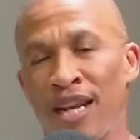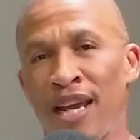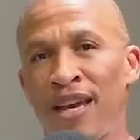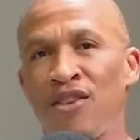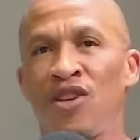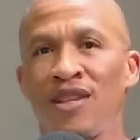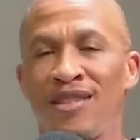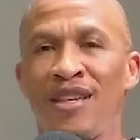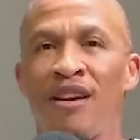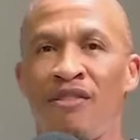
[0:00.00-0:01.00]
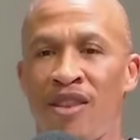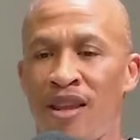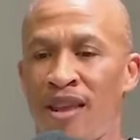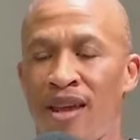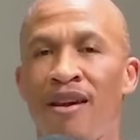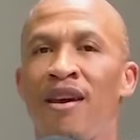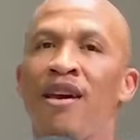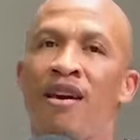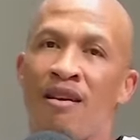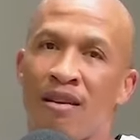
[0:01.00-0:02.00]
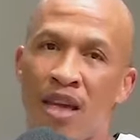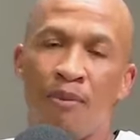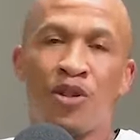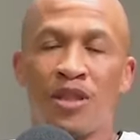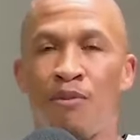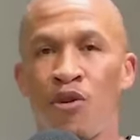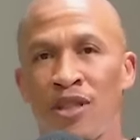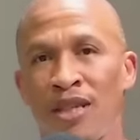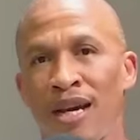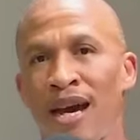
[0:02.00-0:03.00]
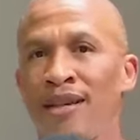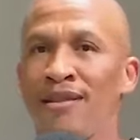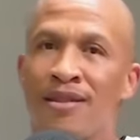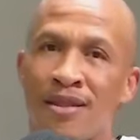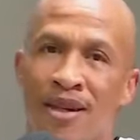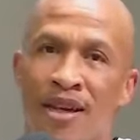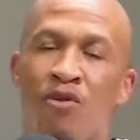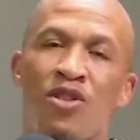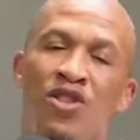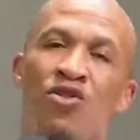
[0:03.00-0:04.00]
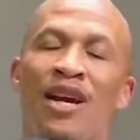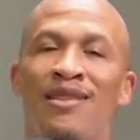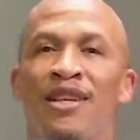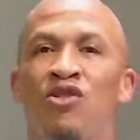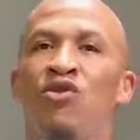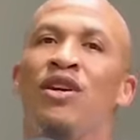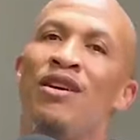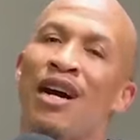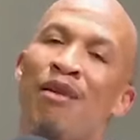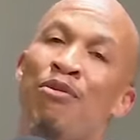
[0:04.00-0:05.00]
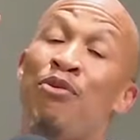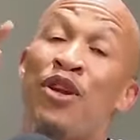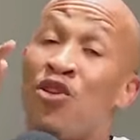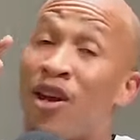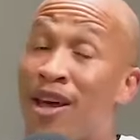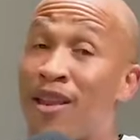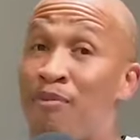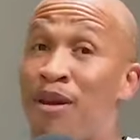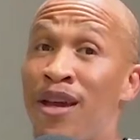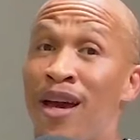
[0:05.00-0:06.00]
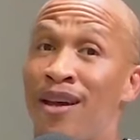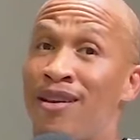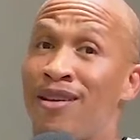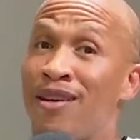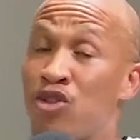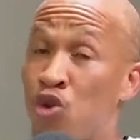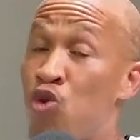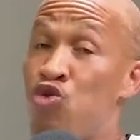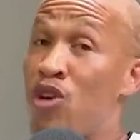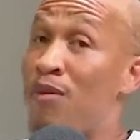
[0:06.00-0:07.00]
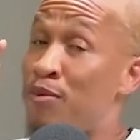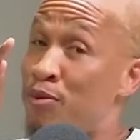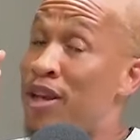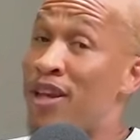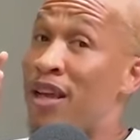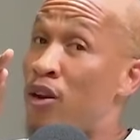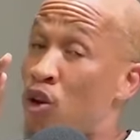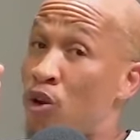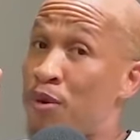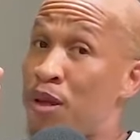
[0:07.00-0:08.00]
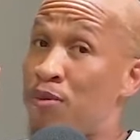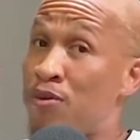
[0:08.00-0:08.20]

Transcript: and you can see everything there keep on supporting guys and we'll see you guys next week i'll be bringing you another big guy i told you i'll be bringing a lot of people